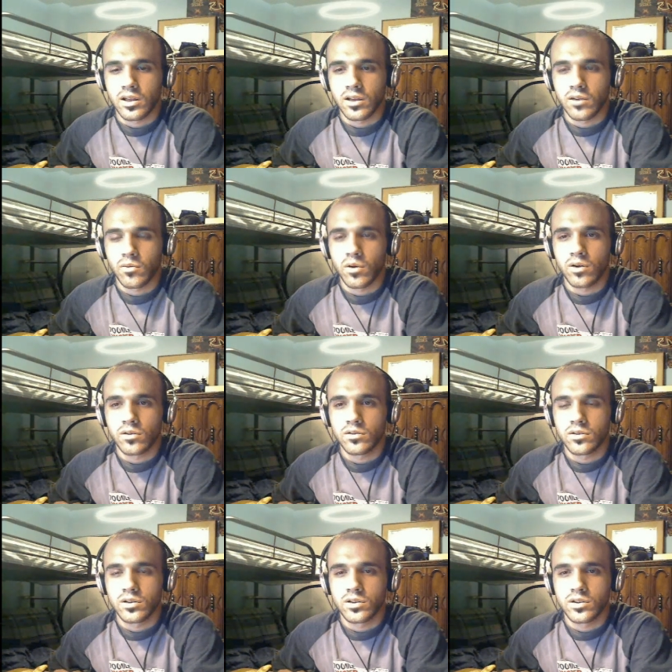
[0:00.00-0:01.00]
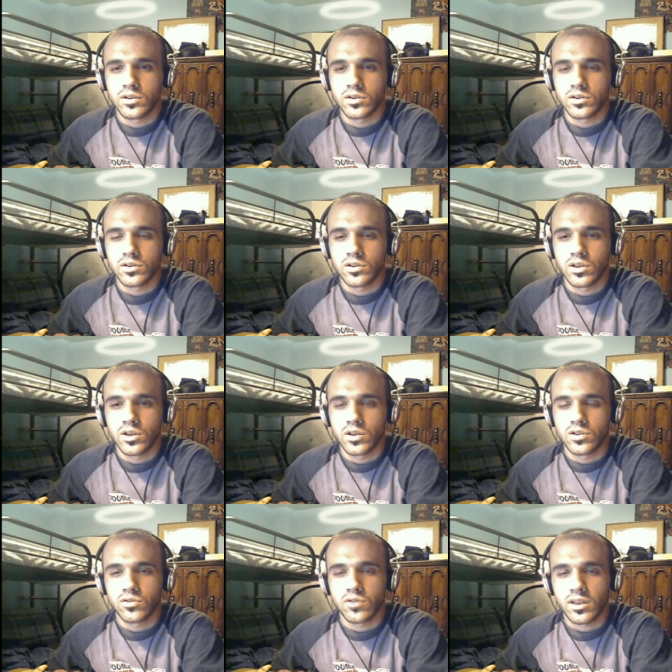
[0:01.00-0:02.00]
well,
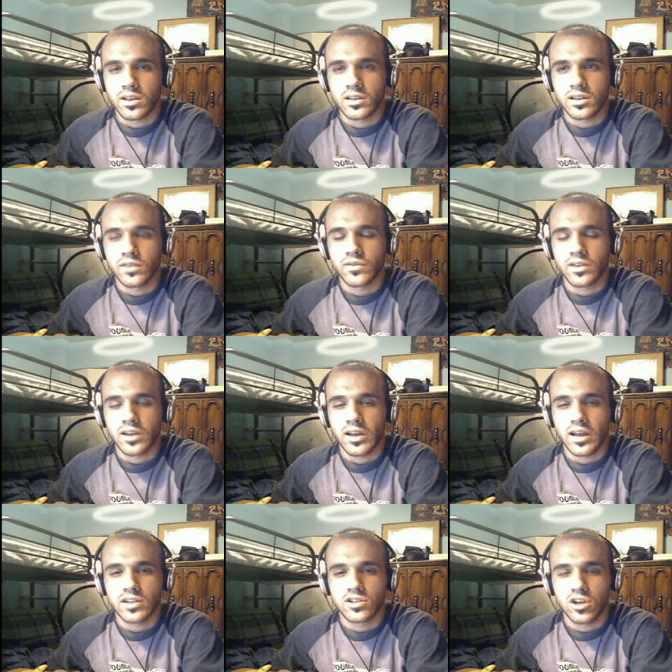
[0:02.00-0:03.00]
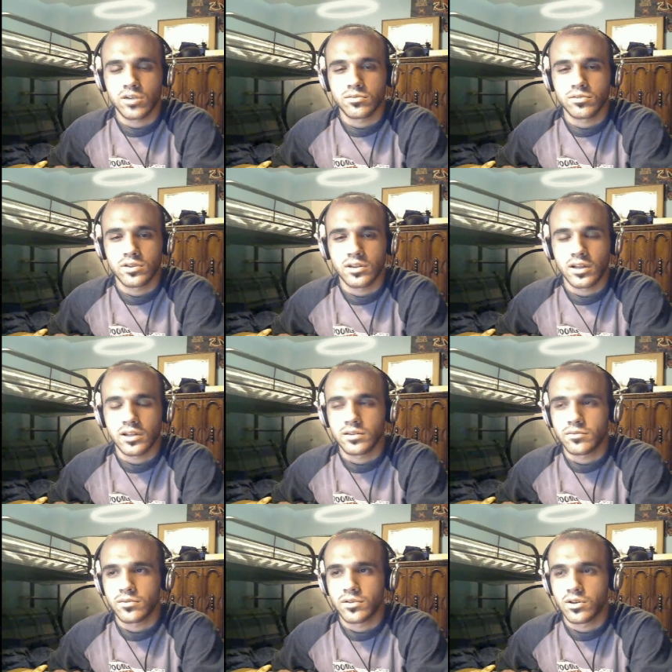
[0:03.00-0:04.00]
do you like giving a hand job? And
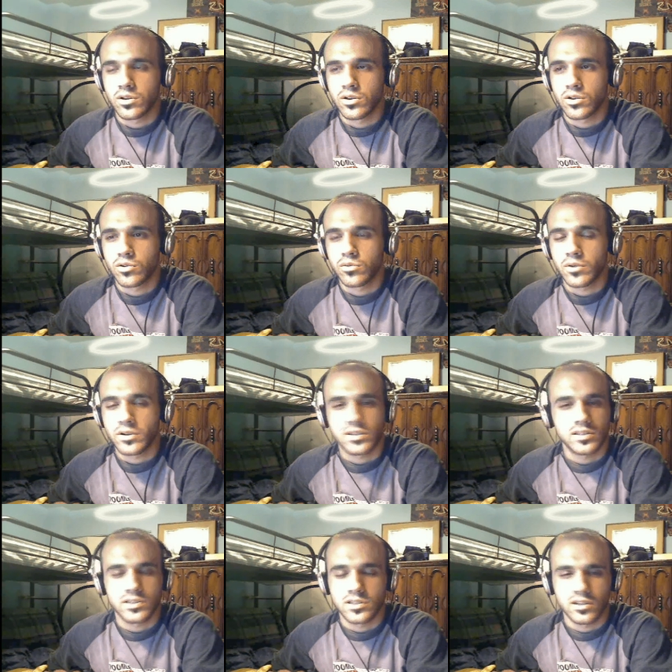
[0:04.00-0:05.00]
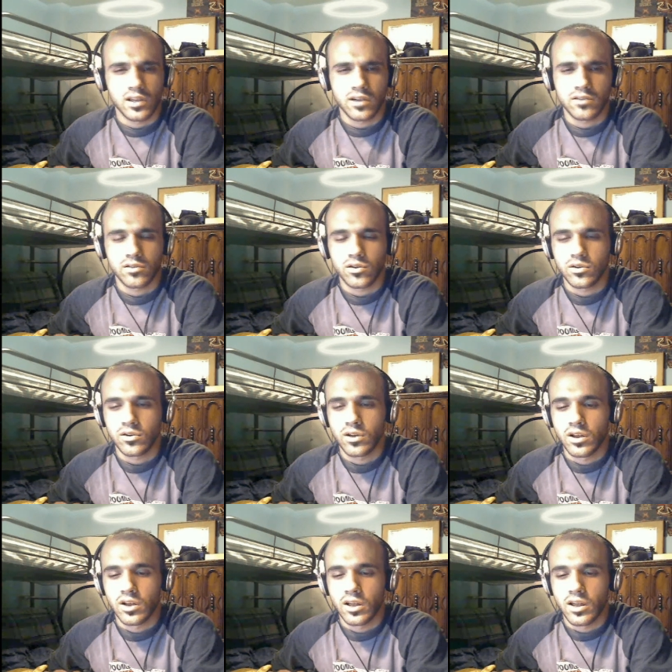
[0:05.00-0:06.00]
Kumar says, hell no.
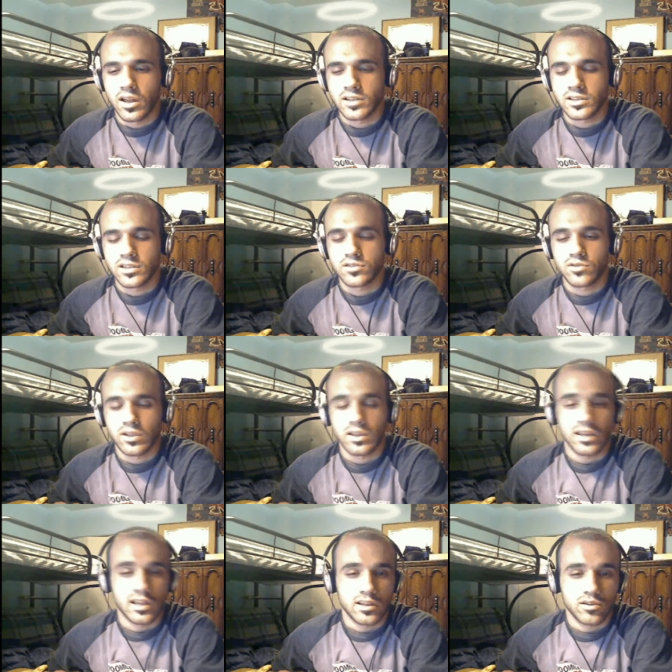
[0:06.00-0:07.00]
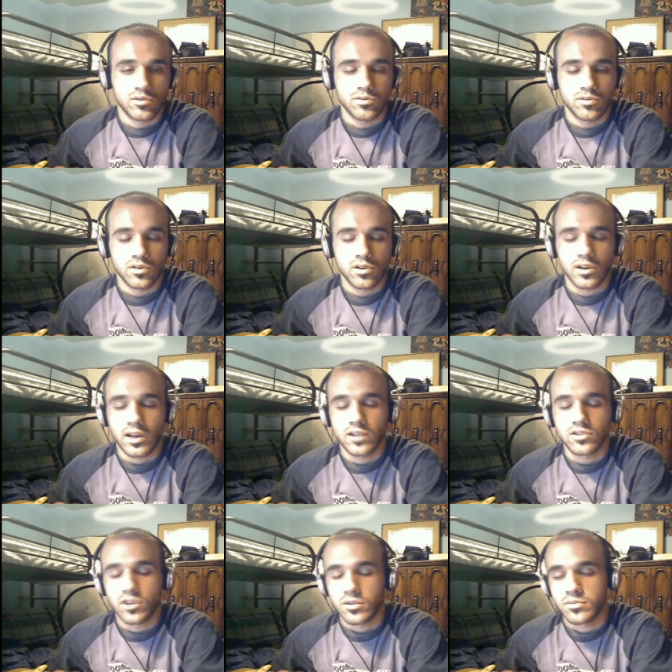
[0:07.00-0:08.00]
He says, do you like getting a hand
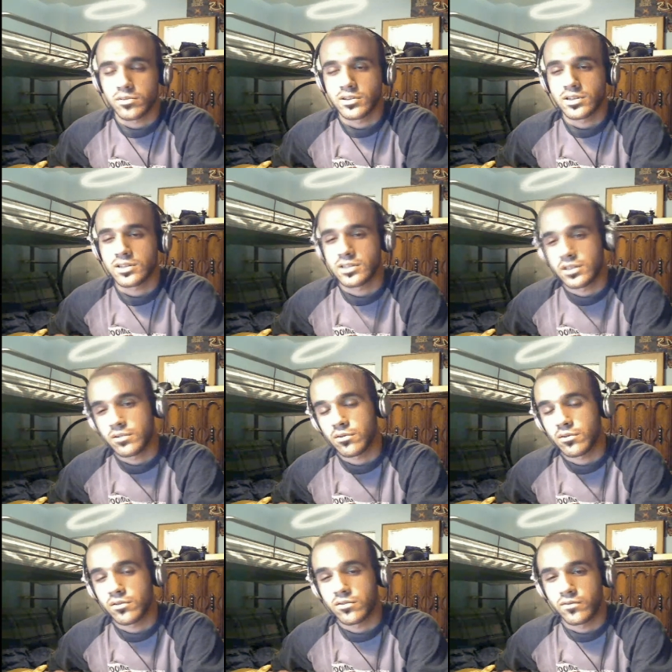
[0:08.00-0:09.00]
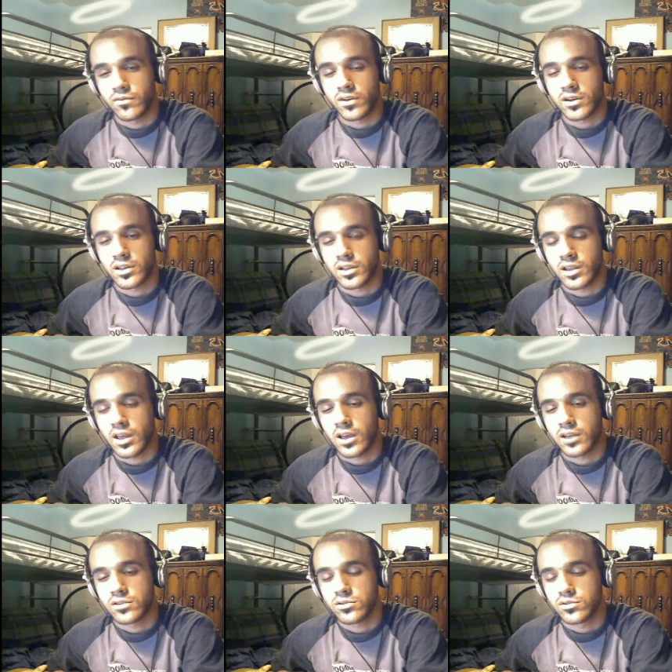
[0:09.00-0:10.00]
job? And he says, oh, fuck, yeah, I
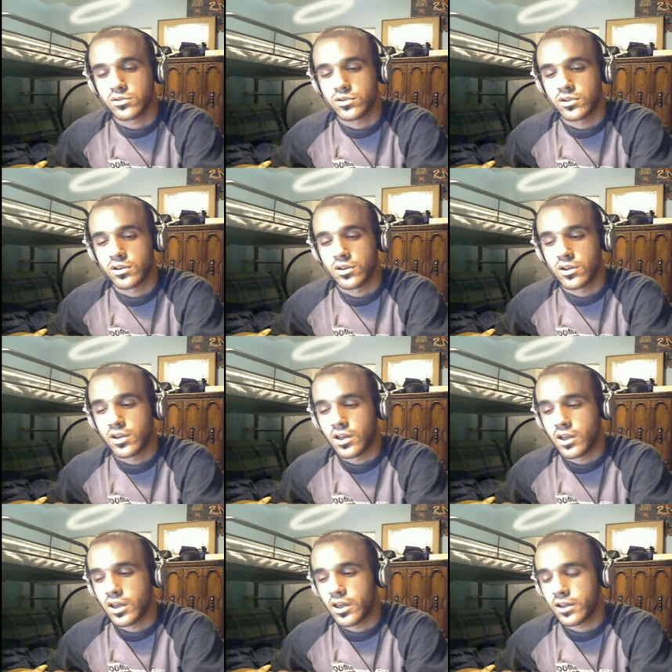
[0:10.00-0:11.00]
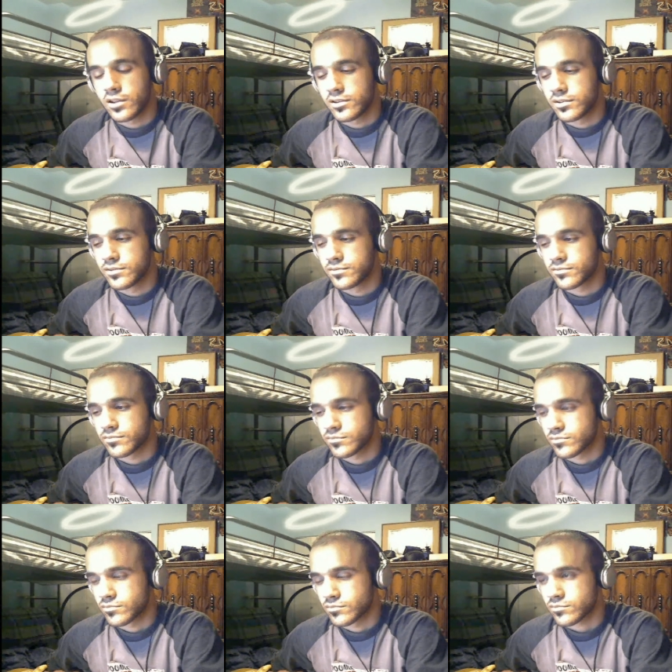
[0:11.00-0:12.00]
do and
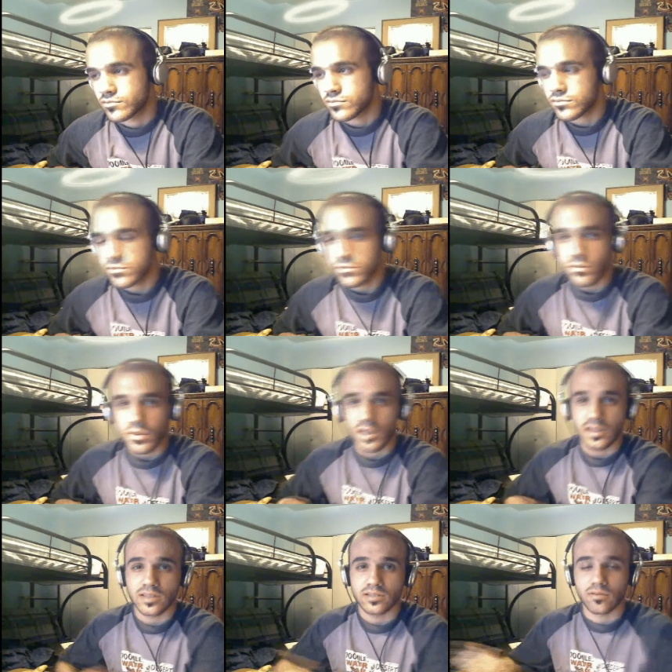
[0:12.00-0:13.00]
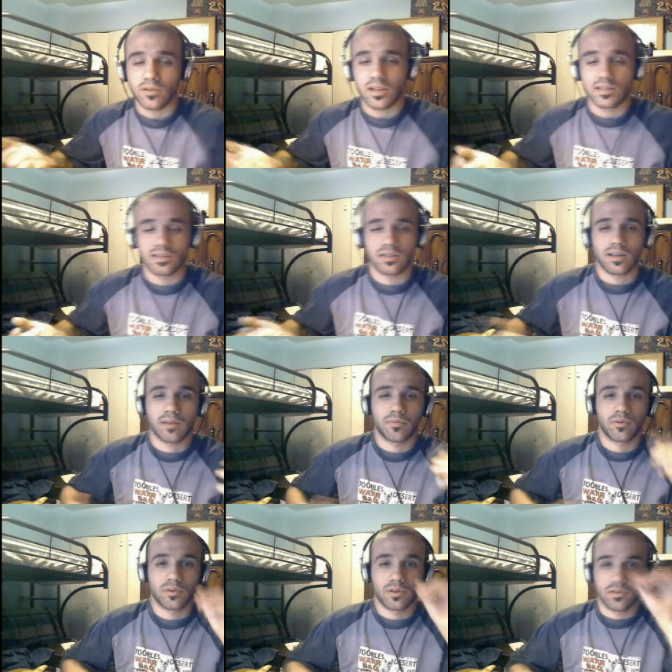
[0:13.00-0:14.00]
first of that's
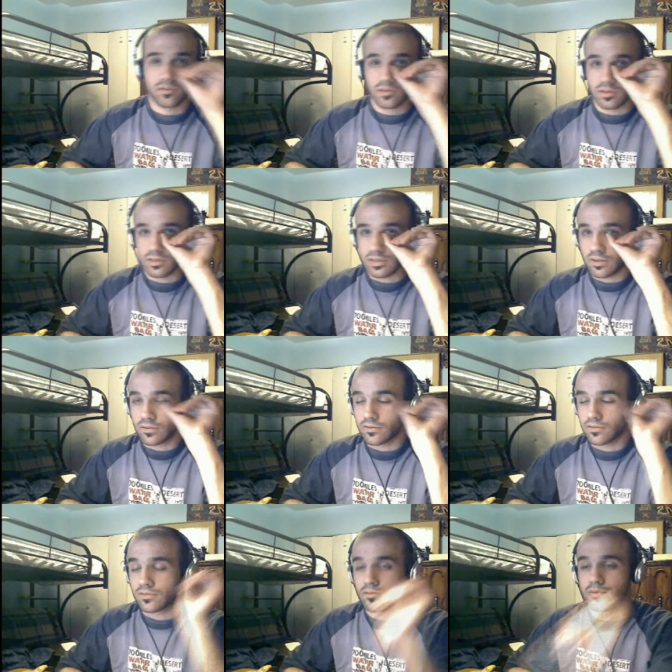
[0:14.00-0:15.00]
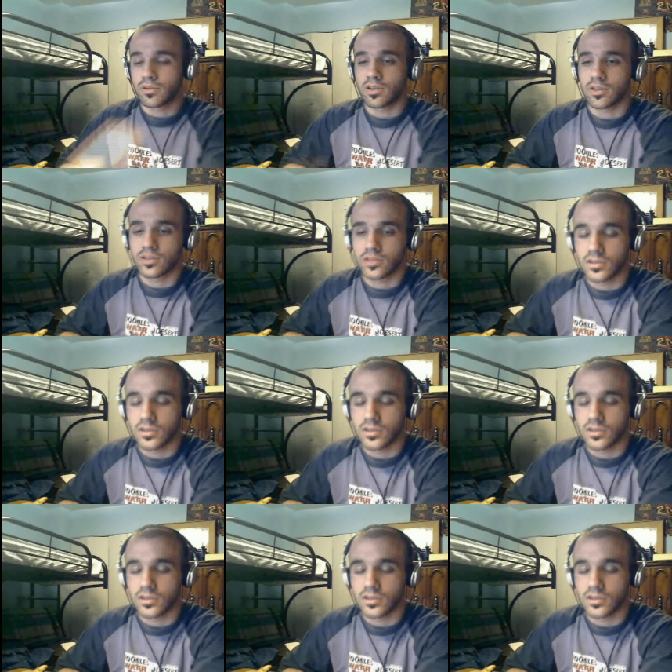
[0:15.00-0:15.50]
hypocritical in itself because